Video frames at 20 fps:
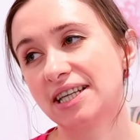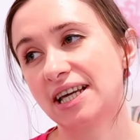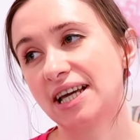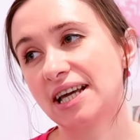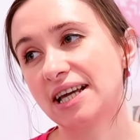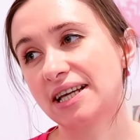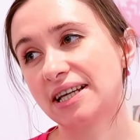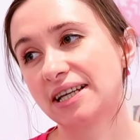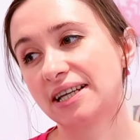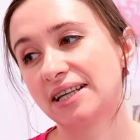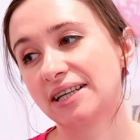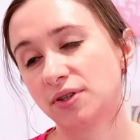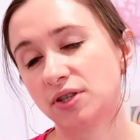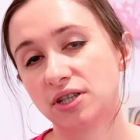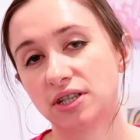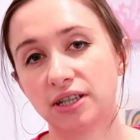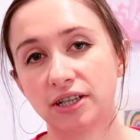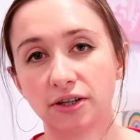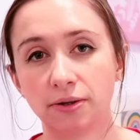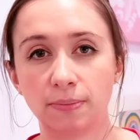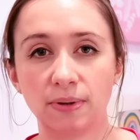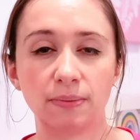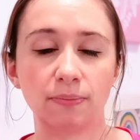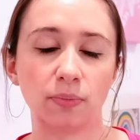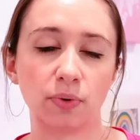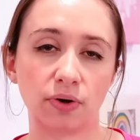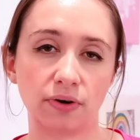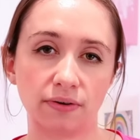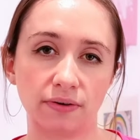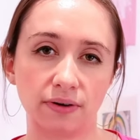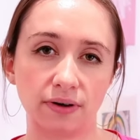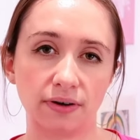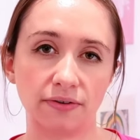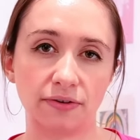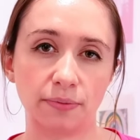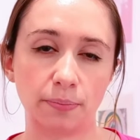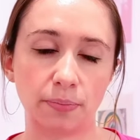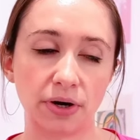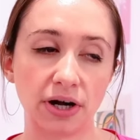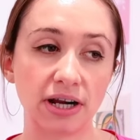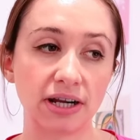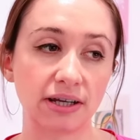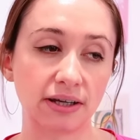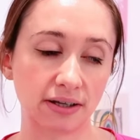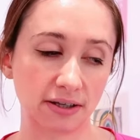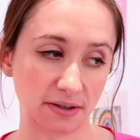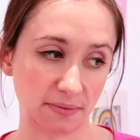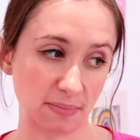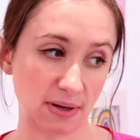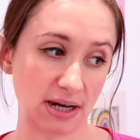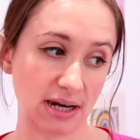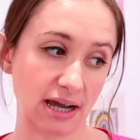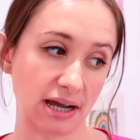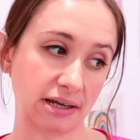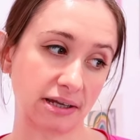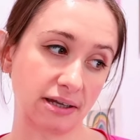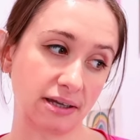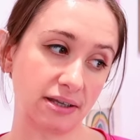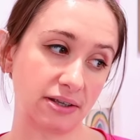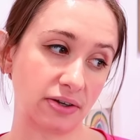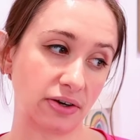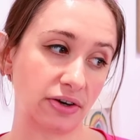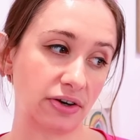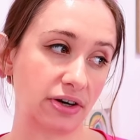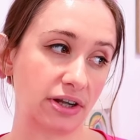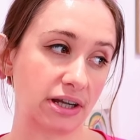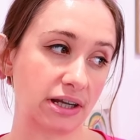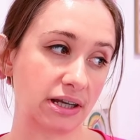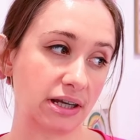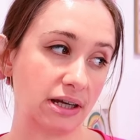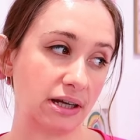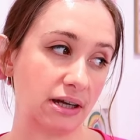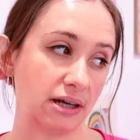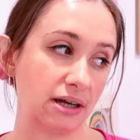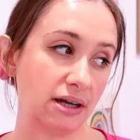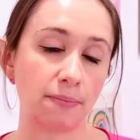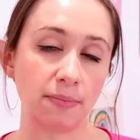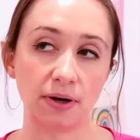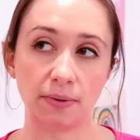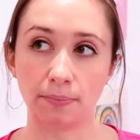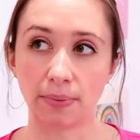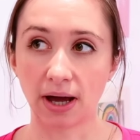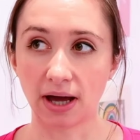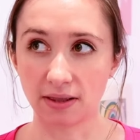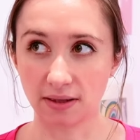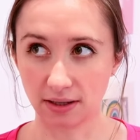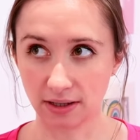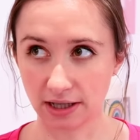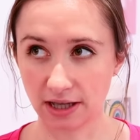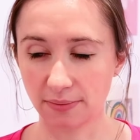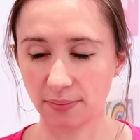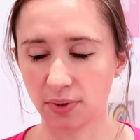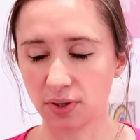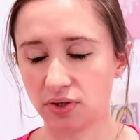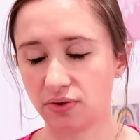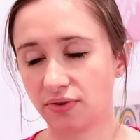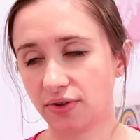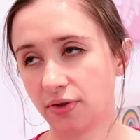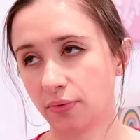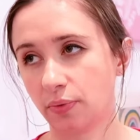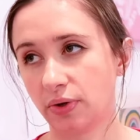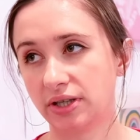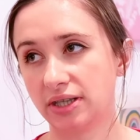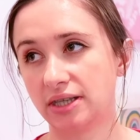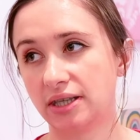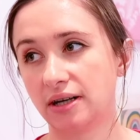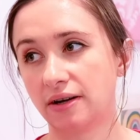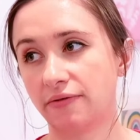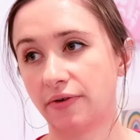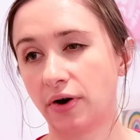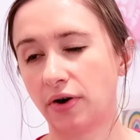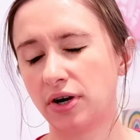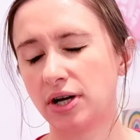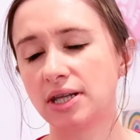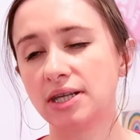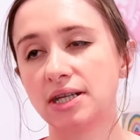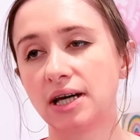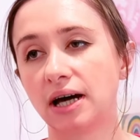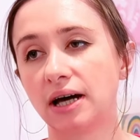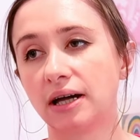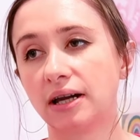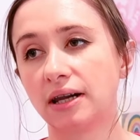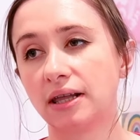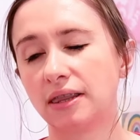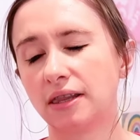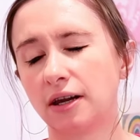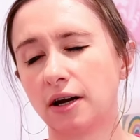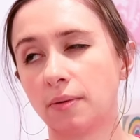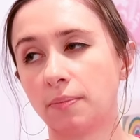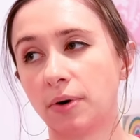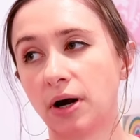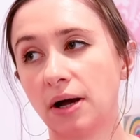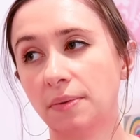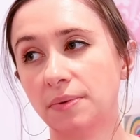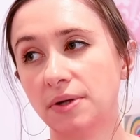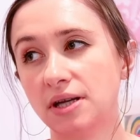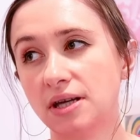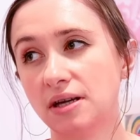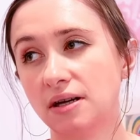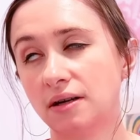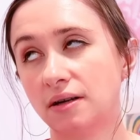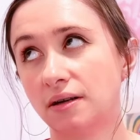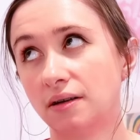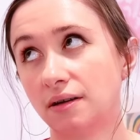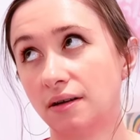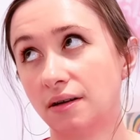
take just a little bit more of a break because my neck is hurting. I'm gonna buy the labels for the ones that I've already done and then I'll probably